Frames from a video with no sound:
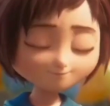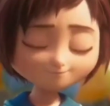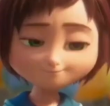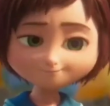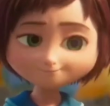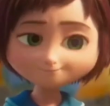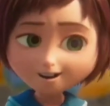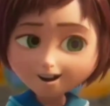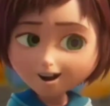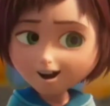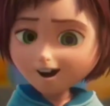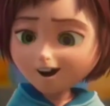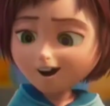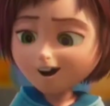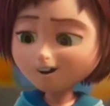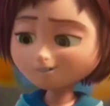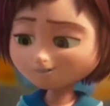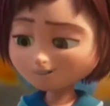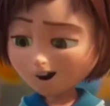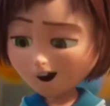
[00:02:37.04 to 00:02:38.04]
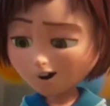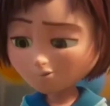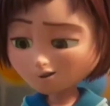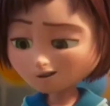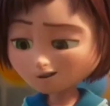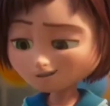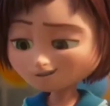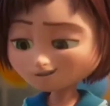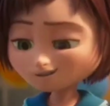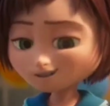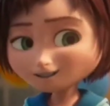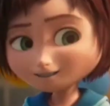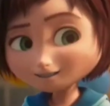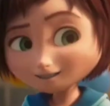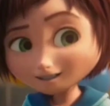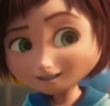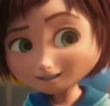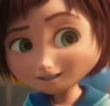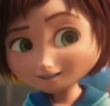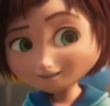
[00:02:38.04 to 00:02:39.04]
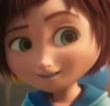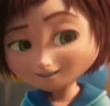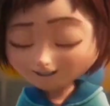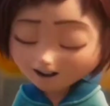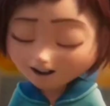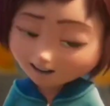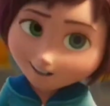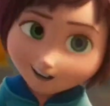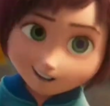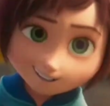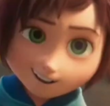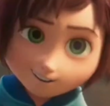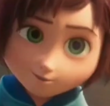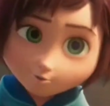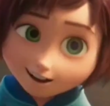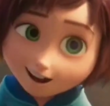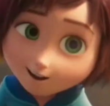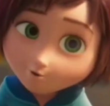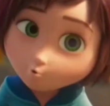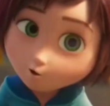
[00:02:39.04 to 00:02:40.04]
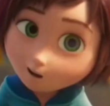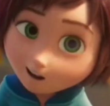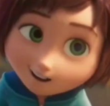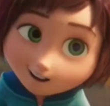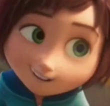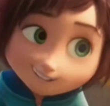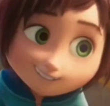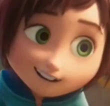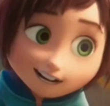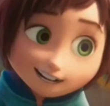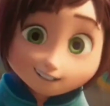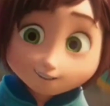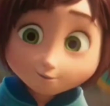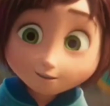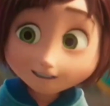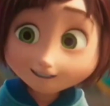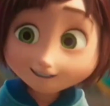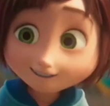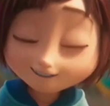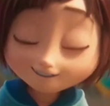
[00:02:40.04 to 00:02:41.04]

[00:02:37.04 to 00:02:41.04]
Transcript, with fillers: But are we thinking just like a regular old Ferris wheel?